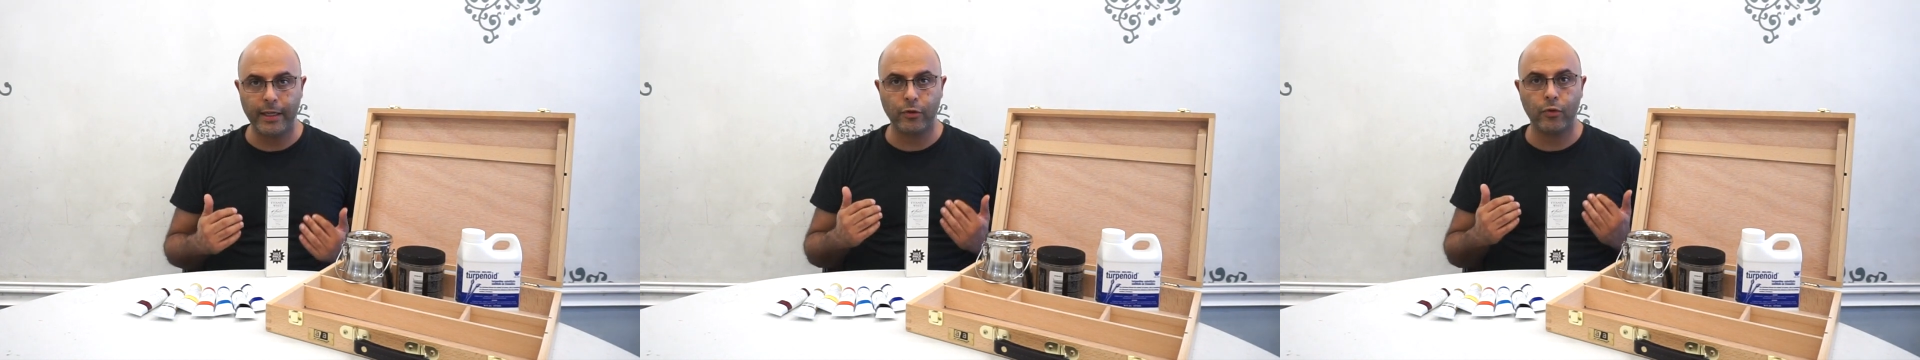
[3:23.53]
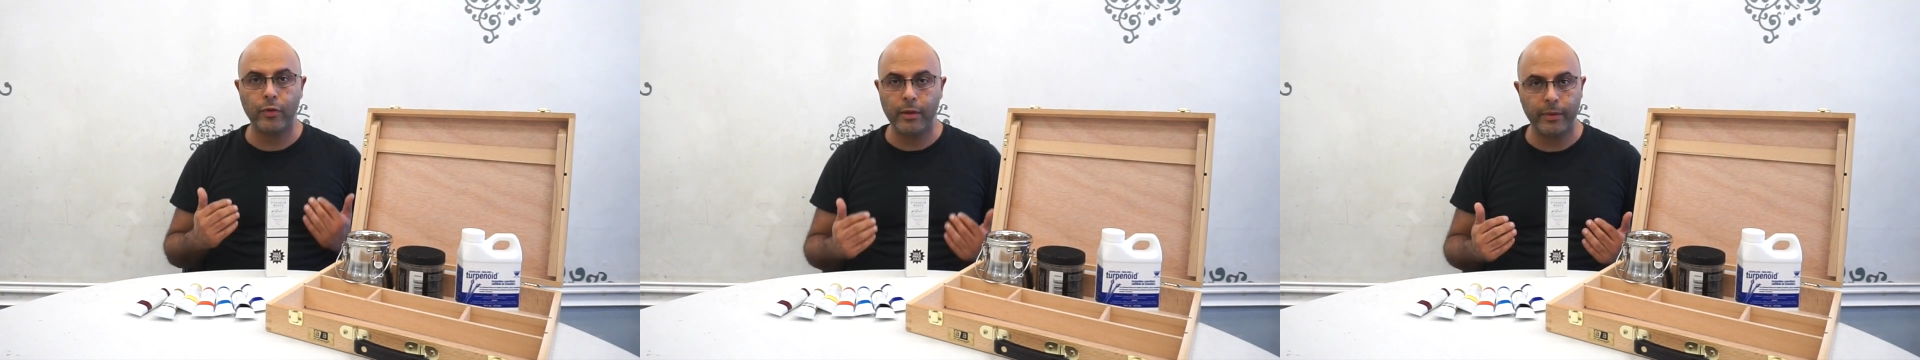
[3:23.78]

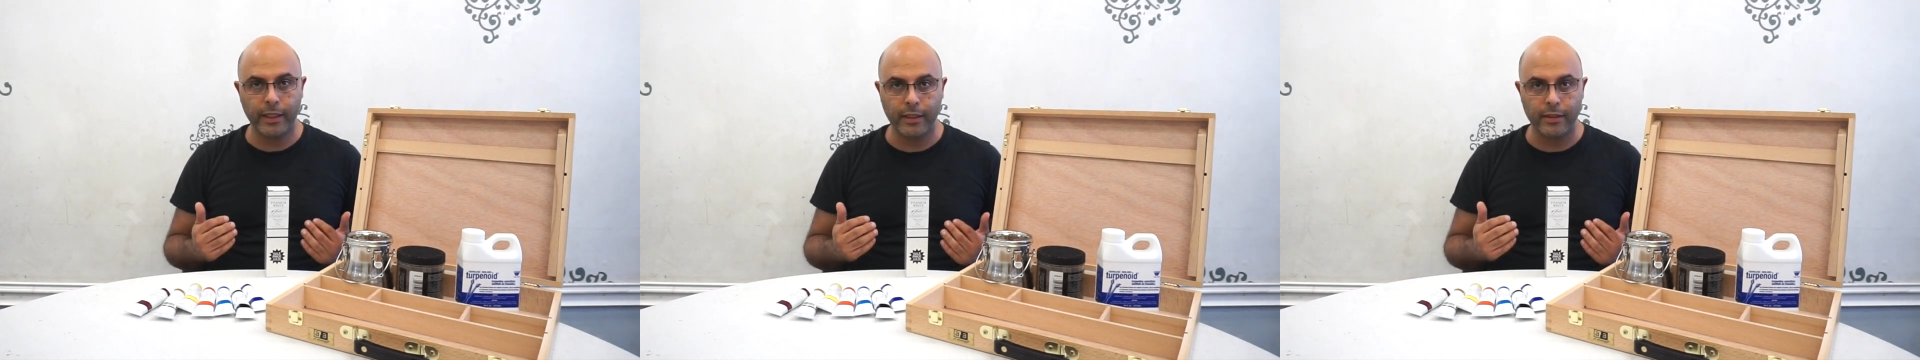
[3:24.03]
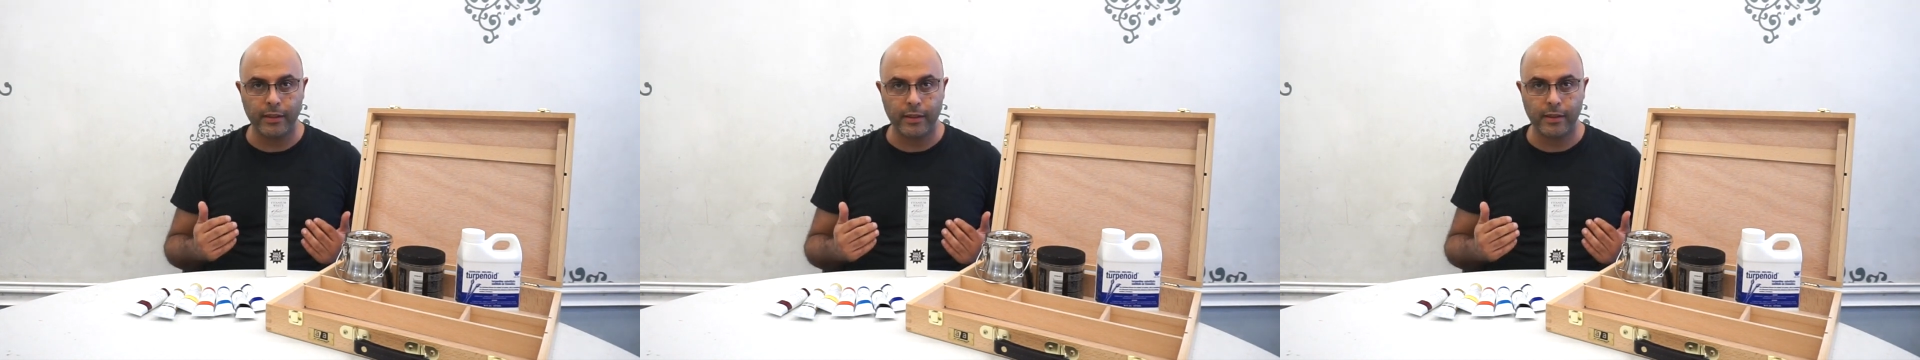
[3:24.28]
extremely
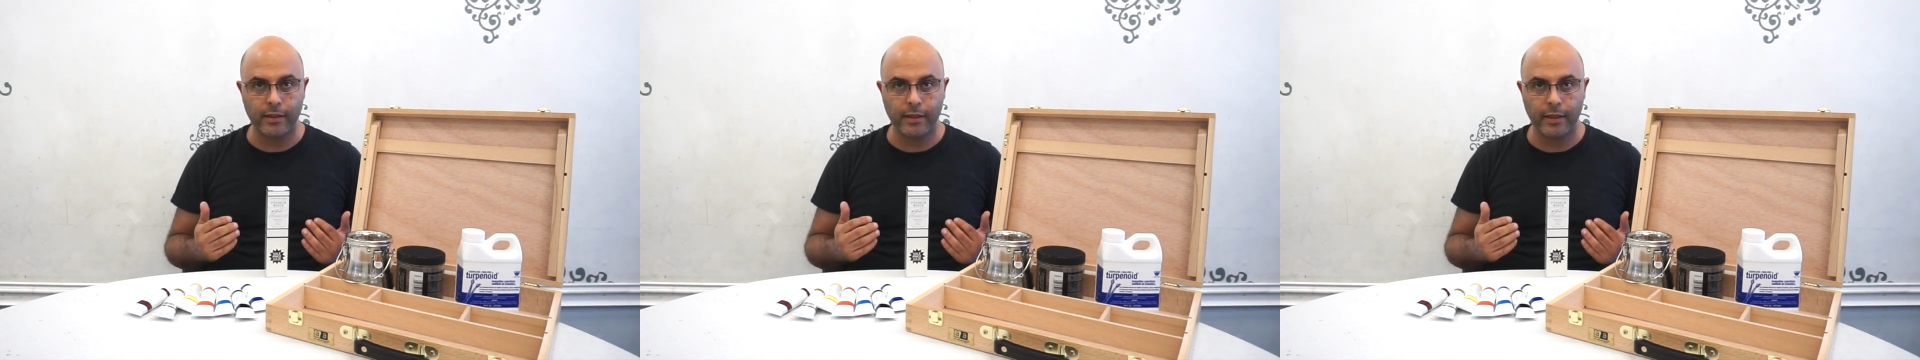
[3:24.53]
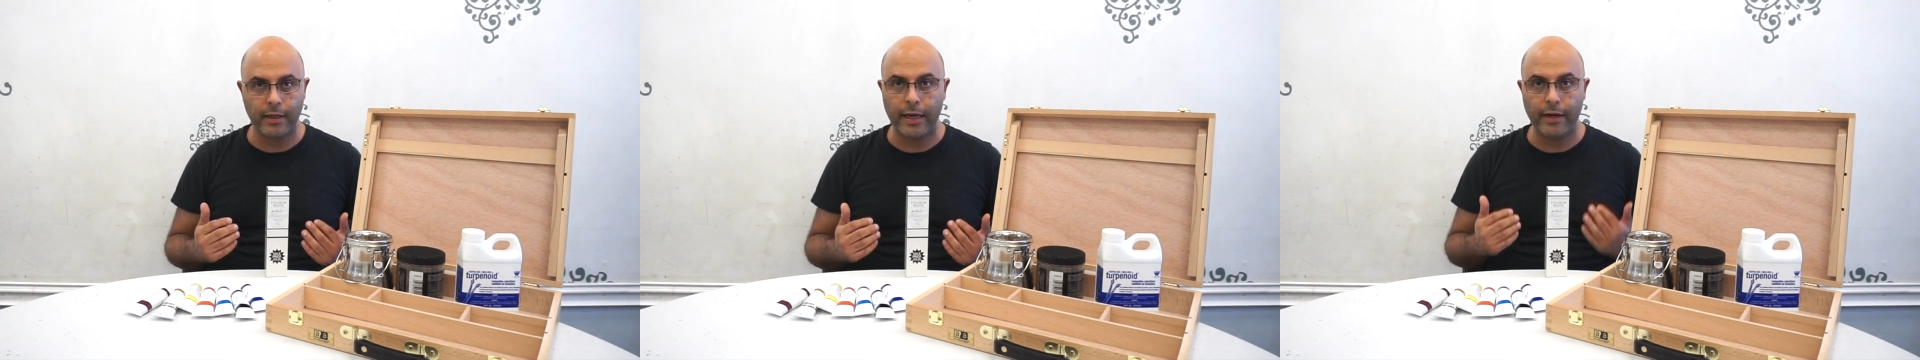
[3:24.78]

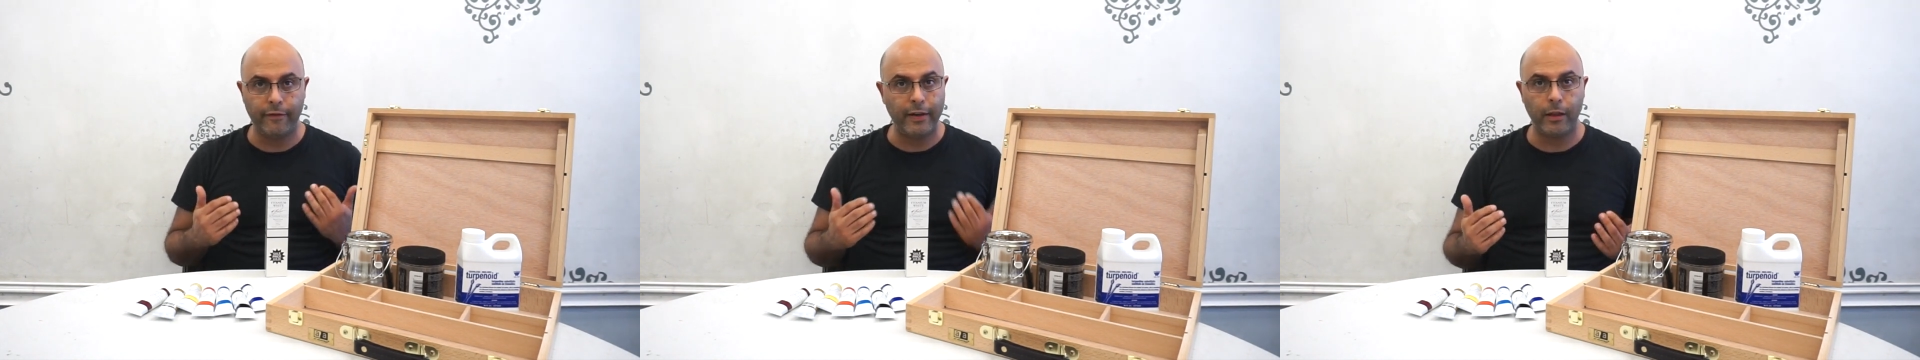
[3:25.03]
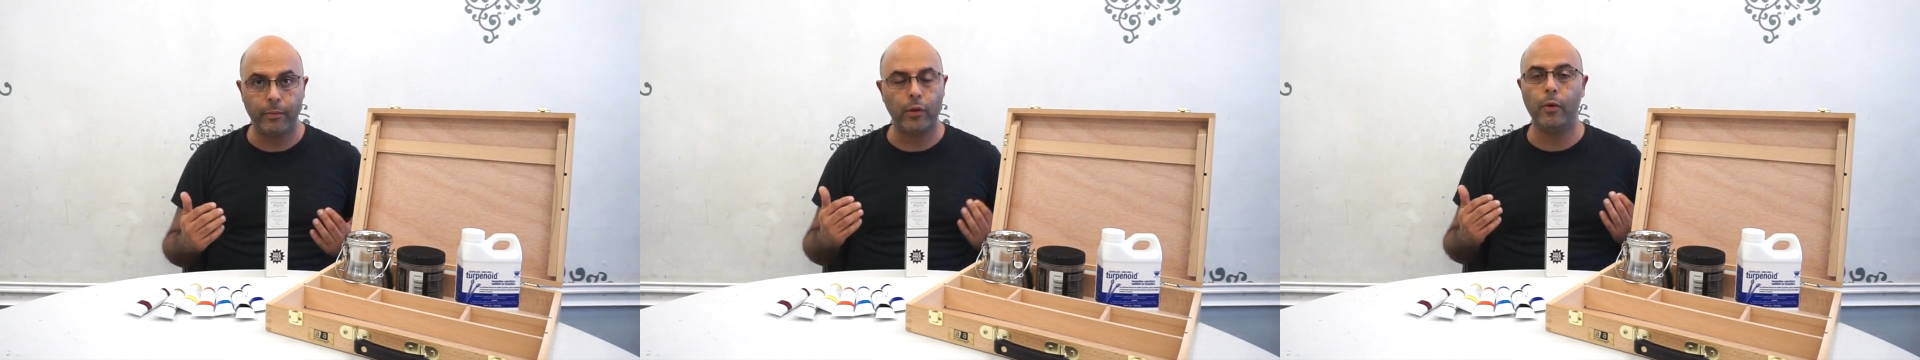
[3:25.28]
consistent, and
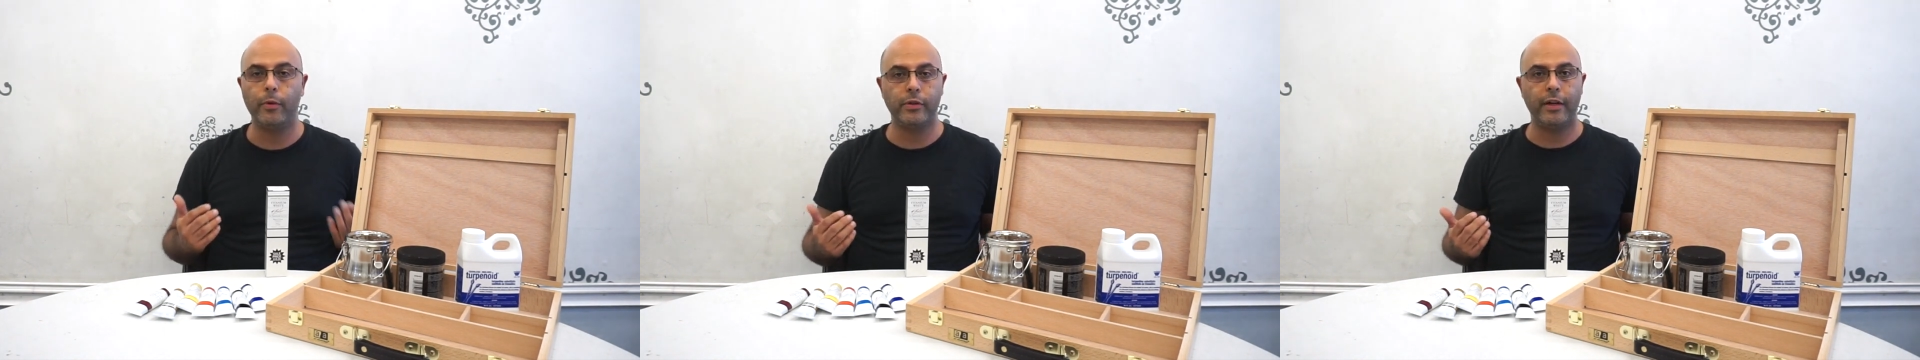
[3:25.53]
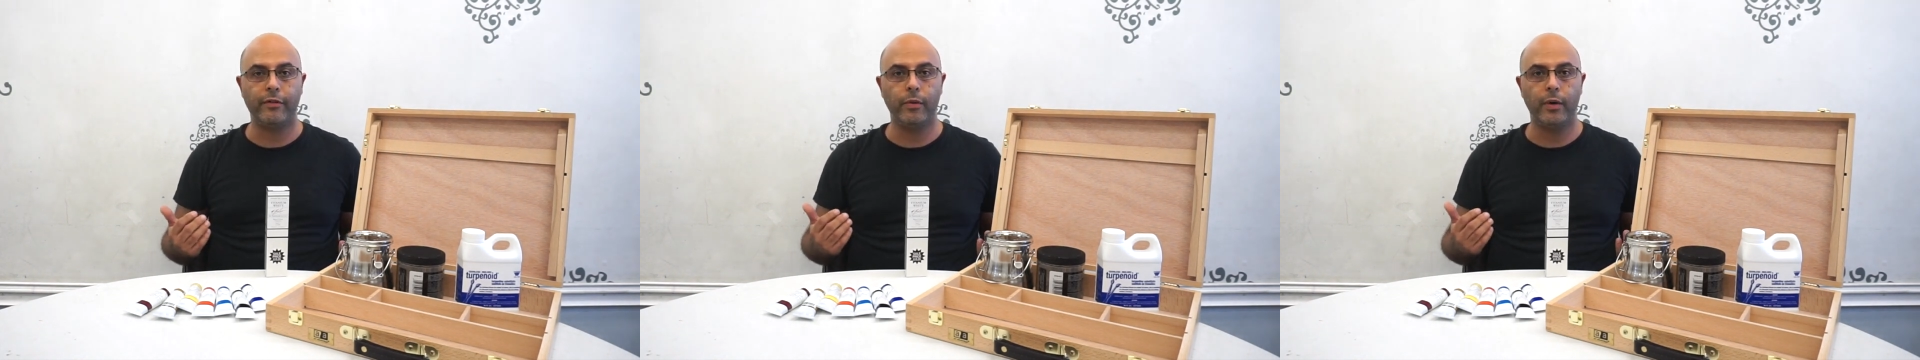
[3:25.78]
available
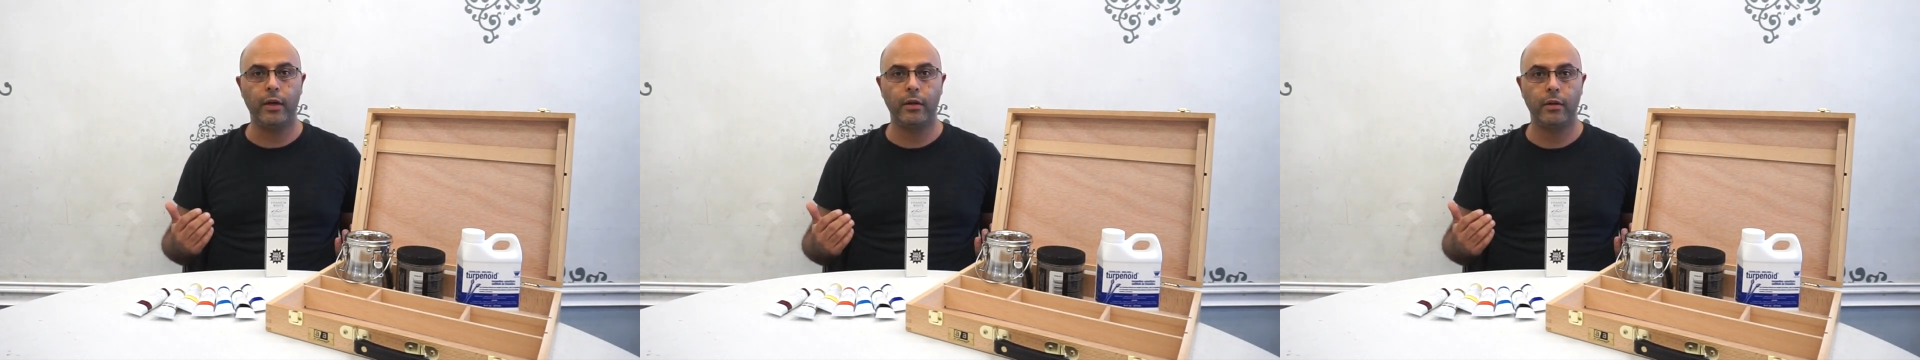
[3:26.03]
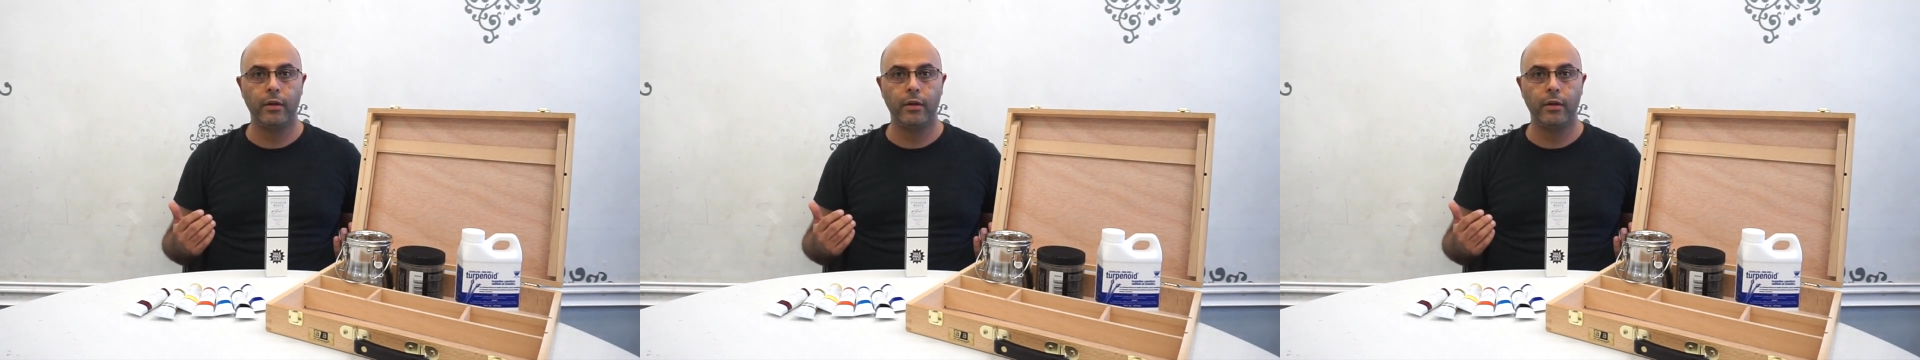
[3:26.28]
almost everywhere.